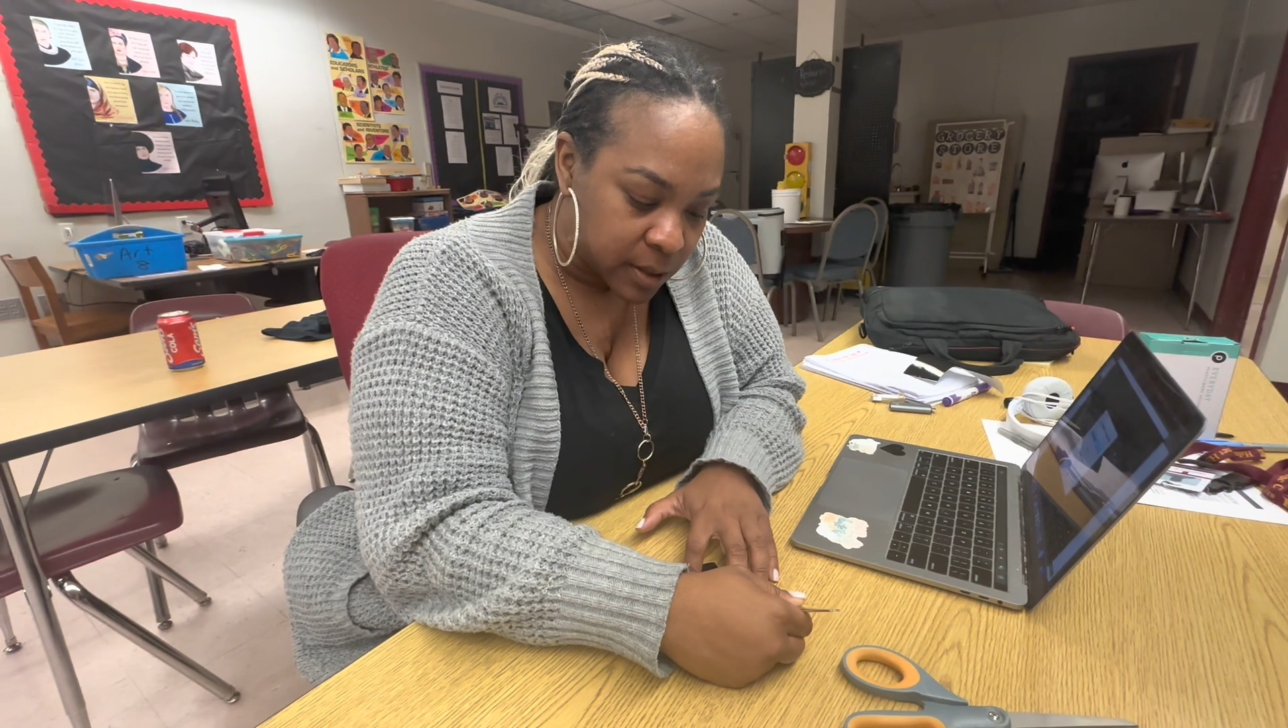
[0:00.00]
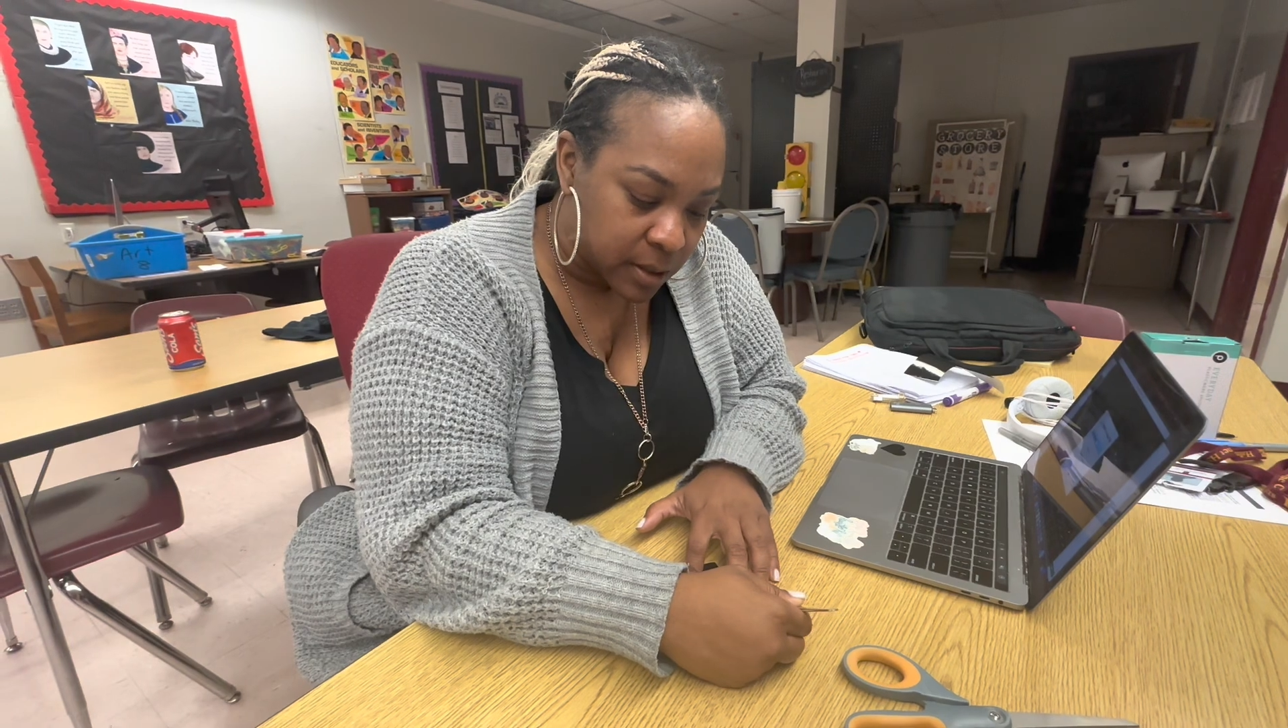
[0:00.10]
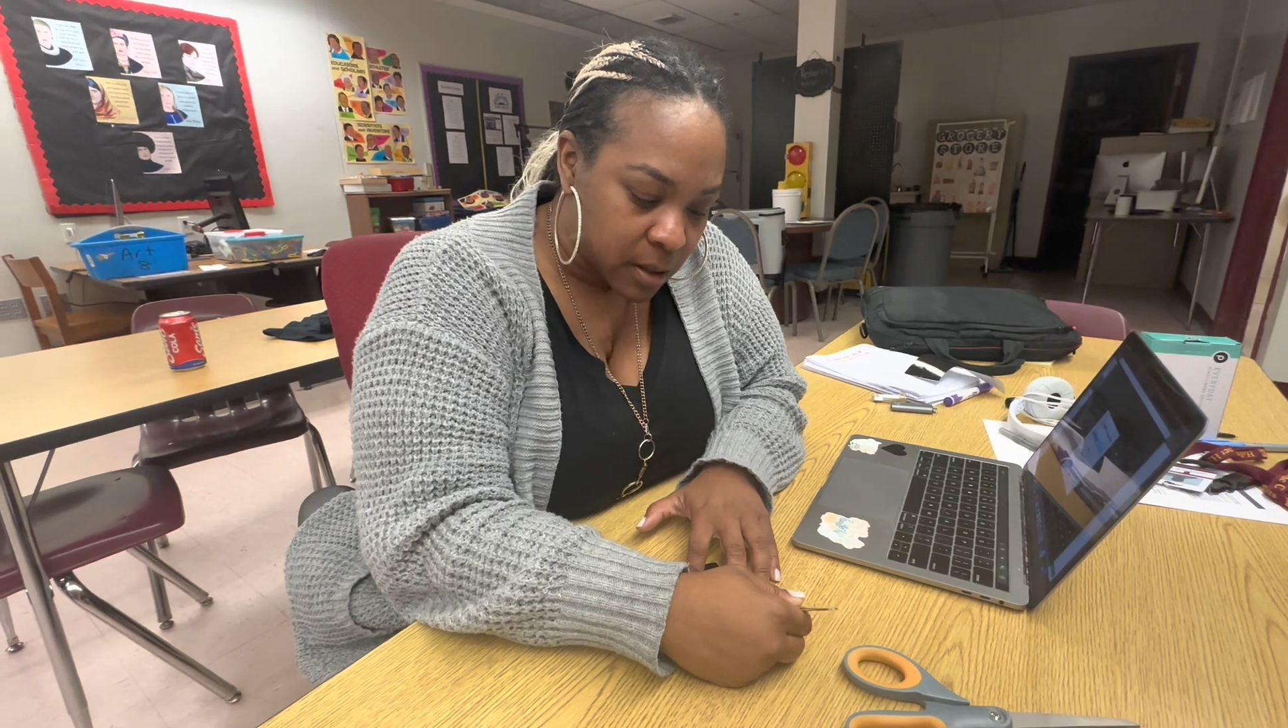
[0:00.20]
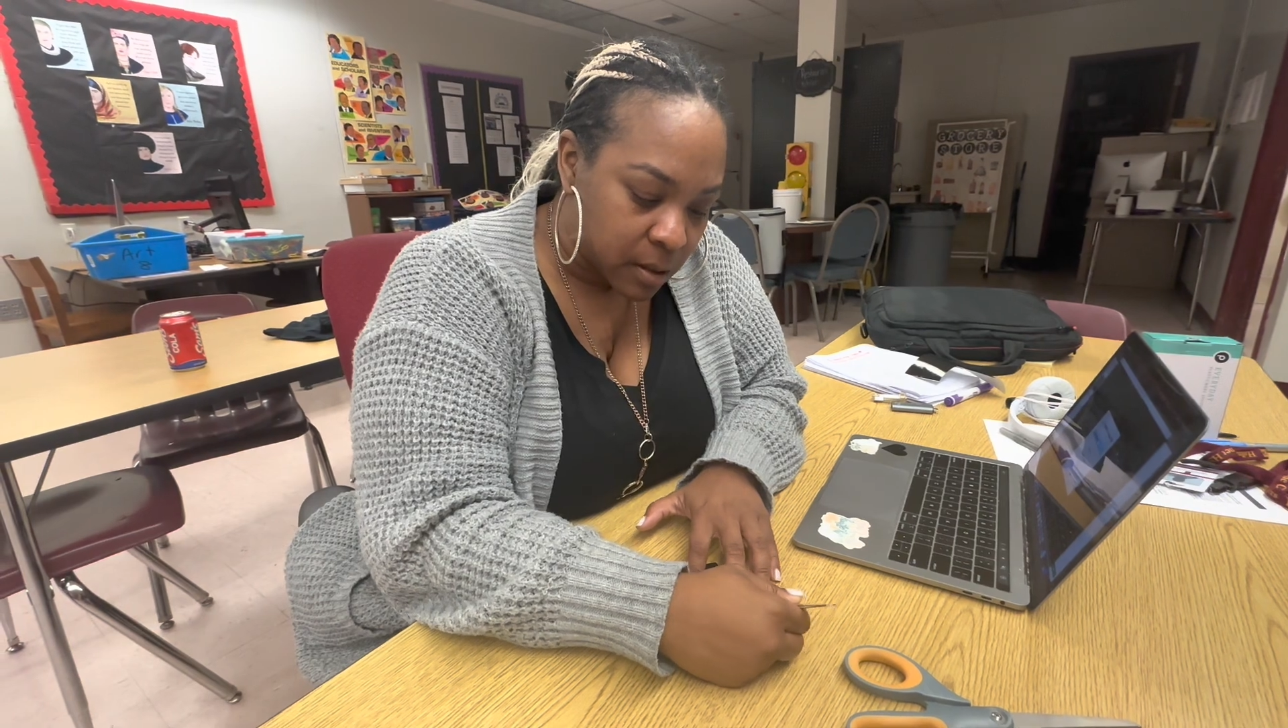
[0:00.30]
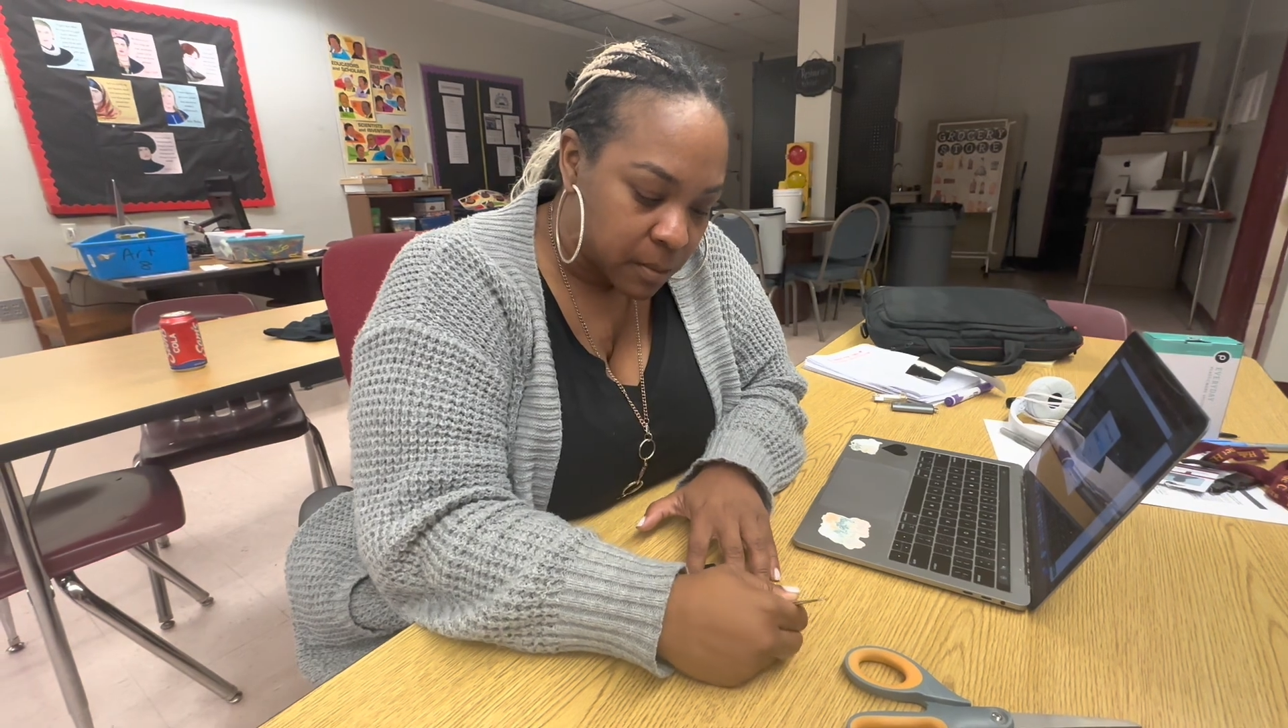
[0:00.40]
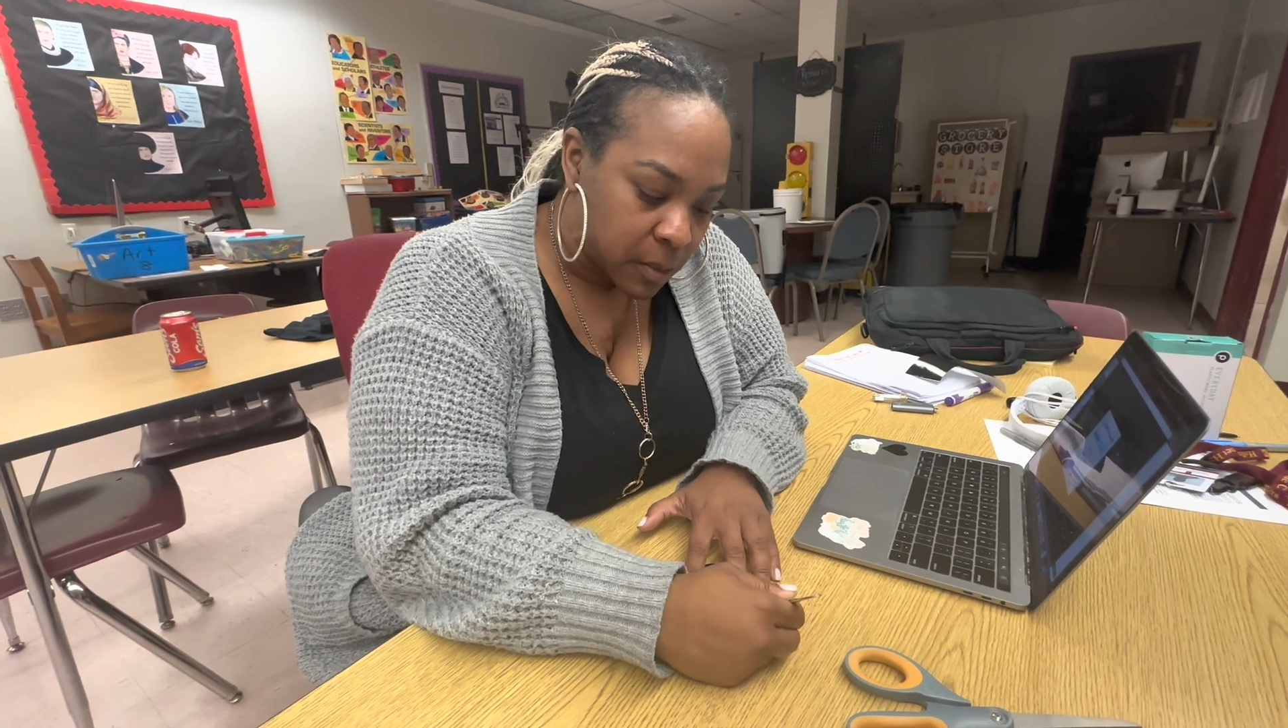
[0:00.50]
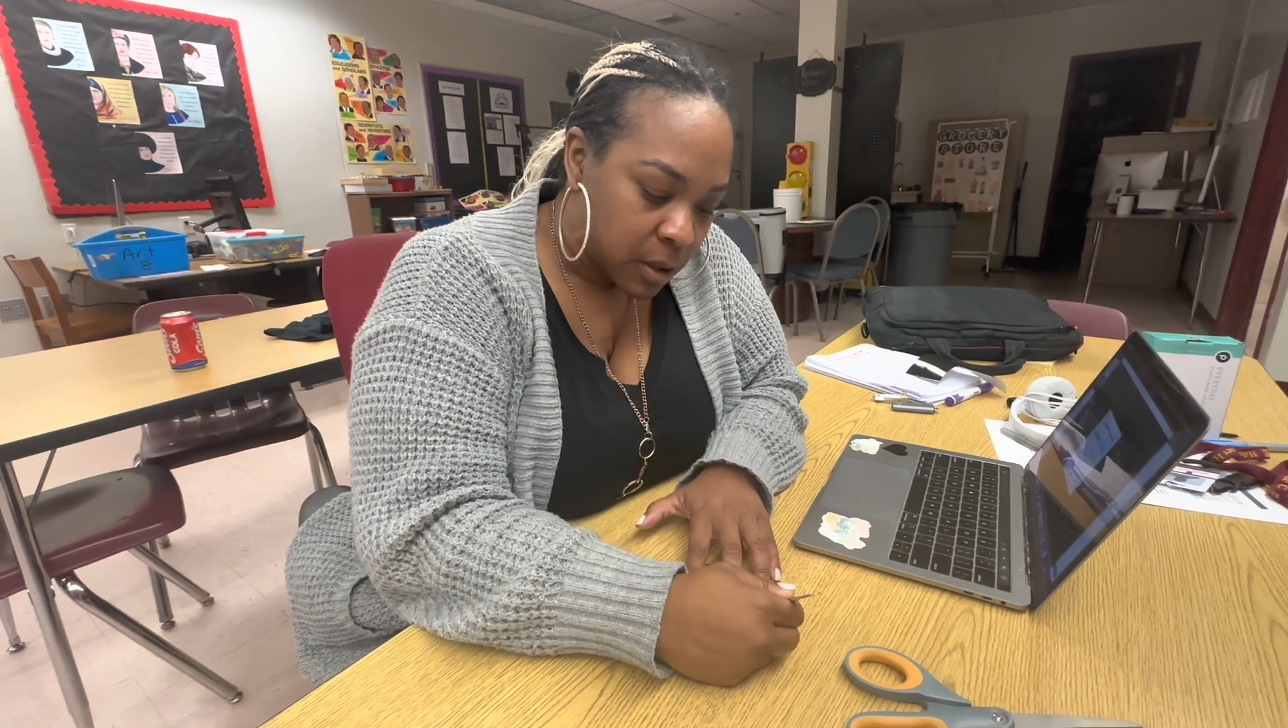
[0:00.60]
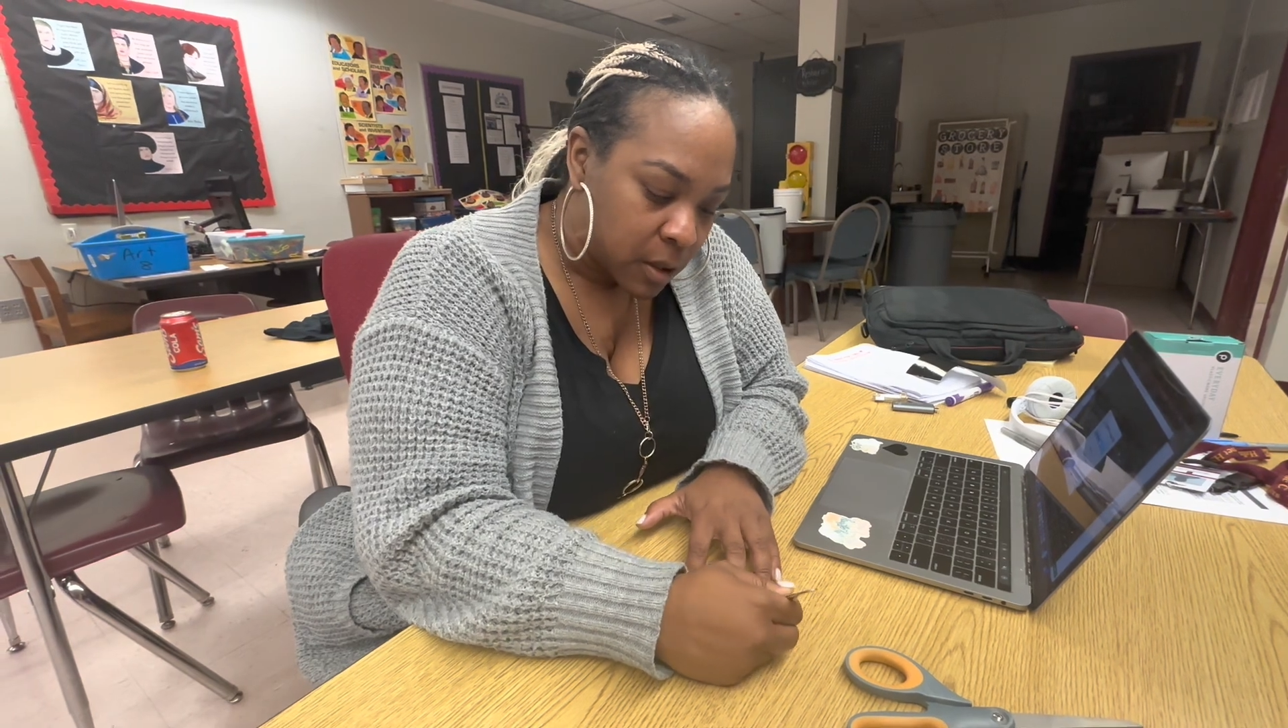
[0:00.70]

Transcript: some